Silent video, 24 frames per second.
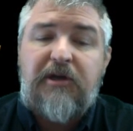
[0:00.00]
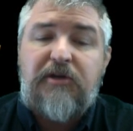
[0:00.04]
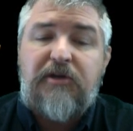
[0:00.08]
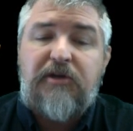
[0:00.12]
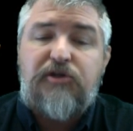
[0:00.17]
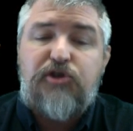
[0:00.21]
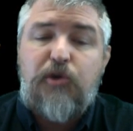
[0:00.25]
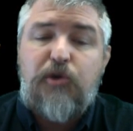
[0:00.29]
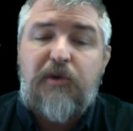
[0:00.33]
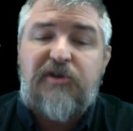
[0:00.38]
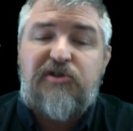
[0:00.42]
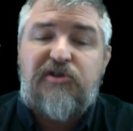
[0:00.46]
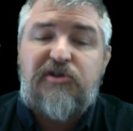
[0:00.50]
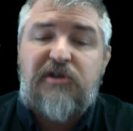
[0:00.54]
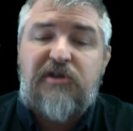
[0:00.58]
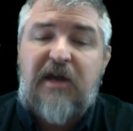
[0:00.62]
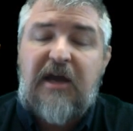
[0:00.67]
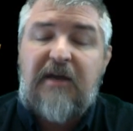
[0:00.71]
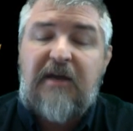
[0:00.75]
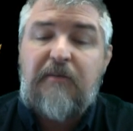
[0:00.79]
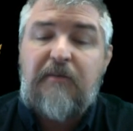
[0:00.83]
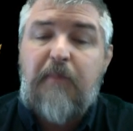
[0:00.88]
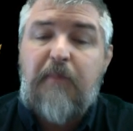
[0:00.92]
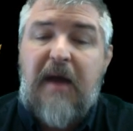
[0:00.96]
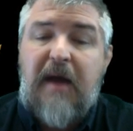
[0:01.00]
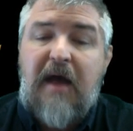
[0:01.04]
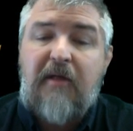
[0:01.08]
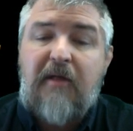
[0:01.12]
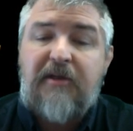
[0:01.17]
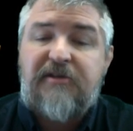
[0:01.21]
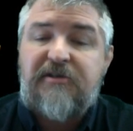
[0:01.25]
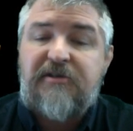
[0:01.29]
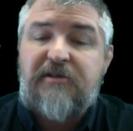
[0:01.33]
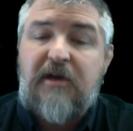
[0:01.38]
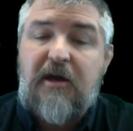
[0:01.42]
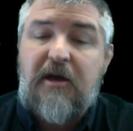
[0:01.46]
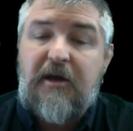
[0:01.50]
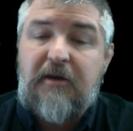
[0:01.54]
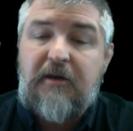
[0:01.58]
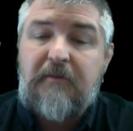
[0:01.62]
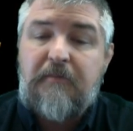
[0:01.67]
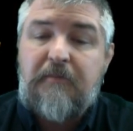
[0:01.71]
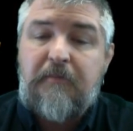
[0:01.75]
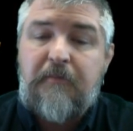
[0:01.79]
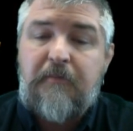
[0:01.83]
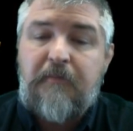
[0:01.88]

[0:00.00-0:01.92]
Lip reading: a Jewish state in Palestine.